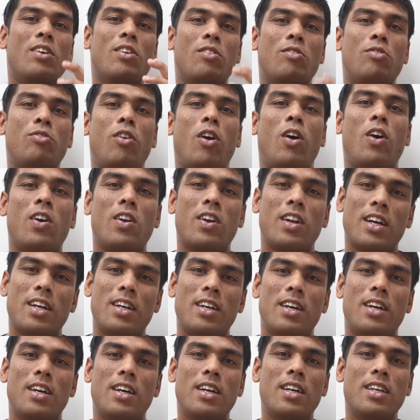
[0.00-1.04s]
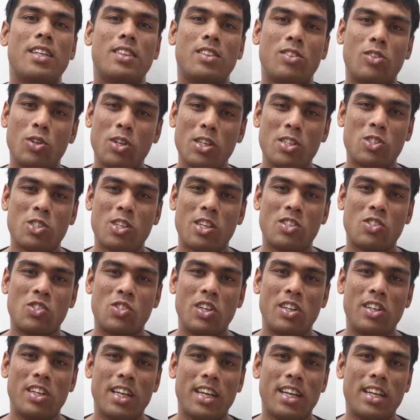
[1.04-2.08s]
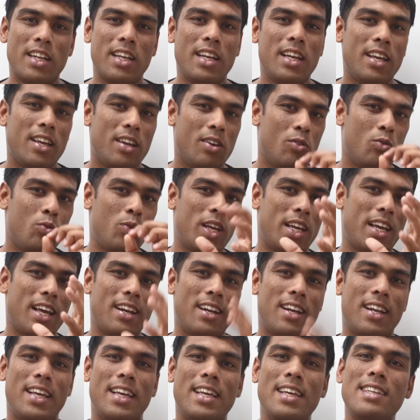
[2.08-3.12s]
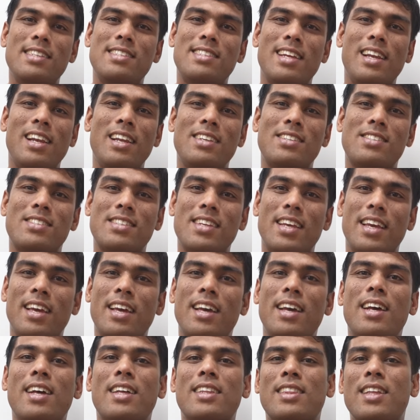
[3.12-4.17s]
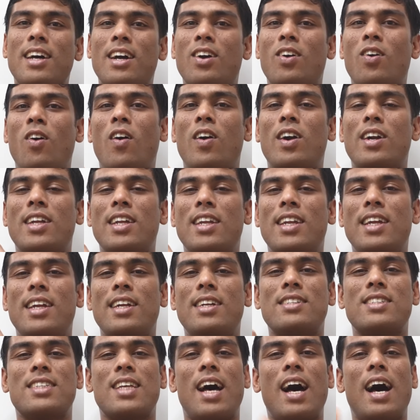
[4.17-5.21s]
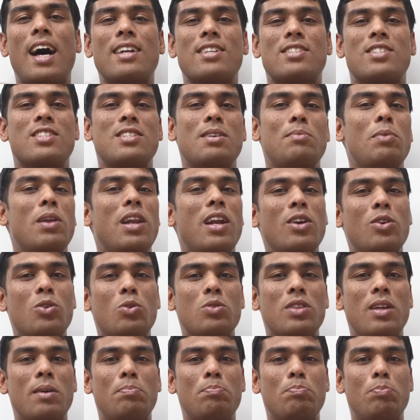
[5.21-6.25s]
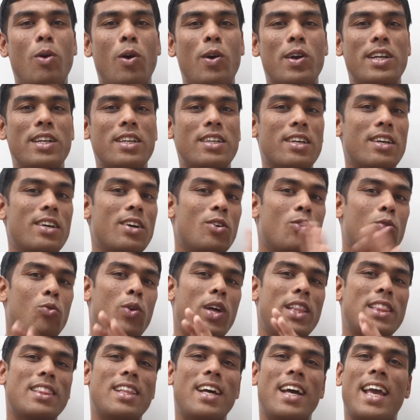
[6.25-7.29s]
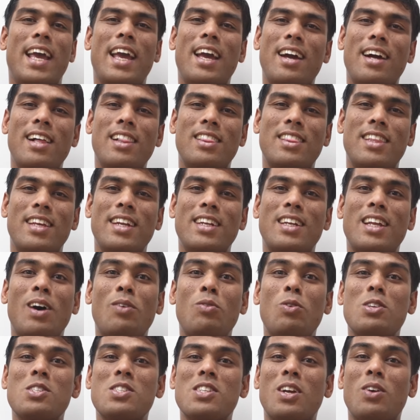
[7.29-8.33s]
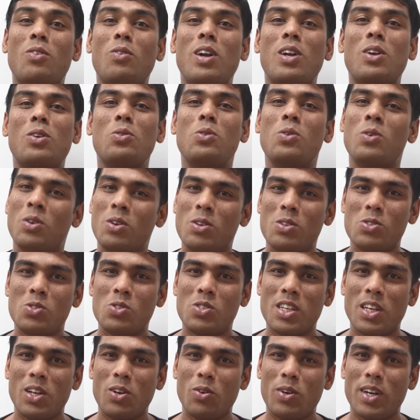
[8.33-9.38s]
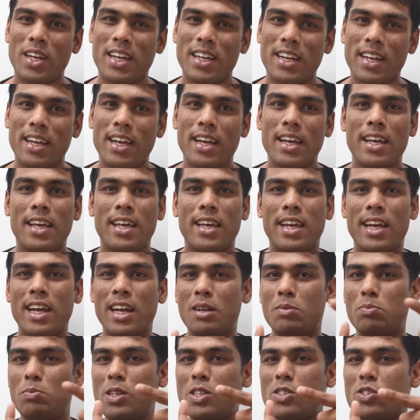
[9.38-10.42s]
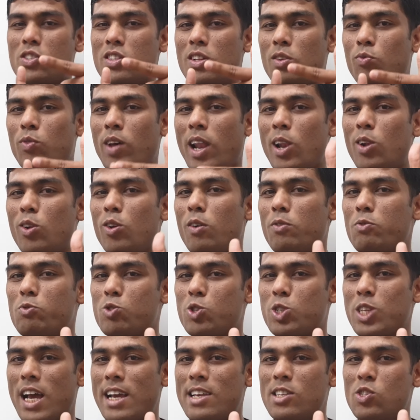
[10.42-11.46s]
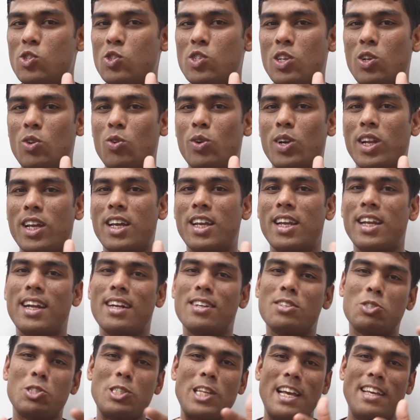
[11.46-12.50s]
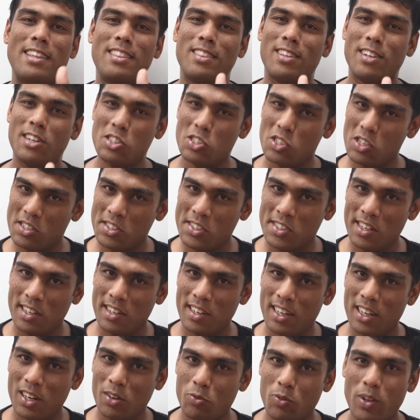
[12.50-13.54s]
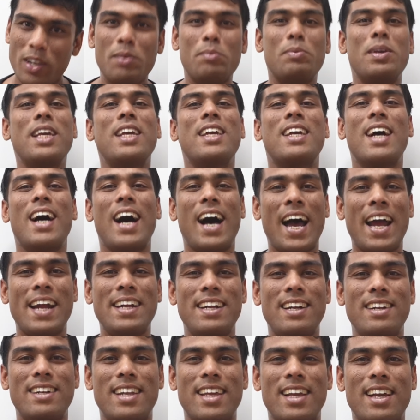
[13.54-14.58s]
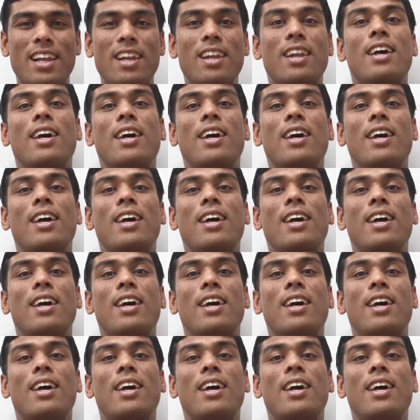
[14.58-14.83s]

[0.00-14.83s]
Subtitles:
For 360 degree, we can easily say the coordinates are similar to the point when the angle theta was equal to 0 degree. It means the value of sin 0 degree and sin 360 degree will be identical.